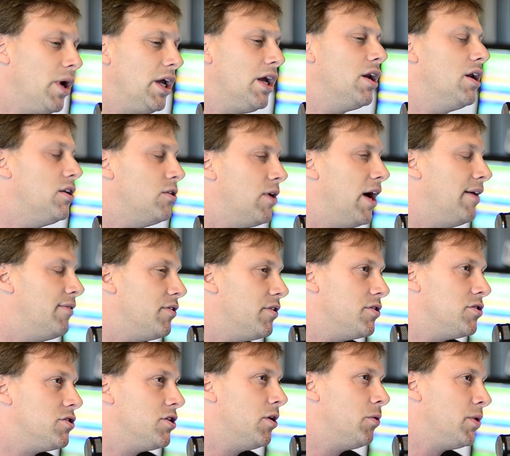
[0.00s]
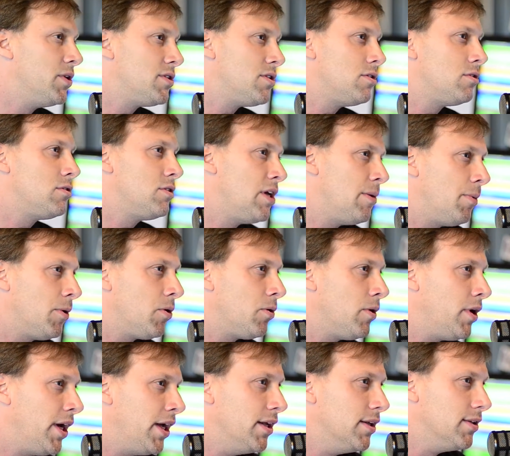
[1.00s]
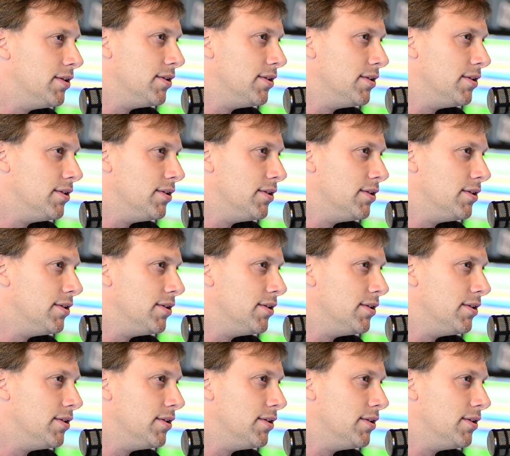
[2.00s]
What are you going to do after the show? What's a typical night?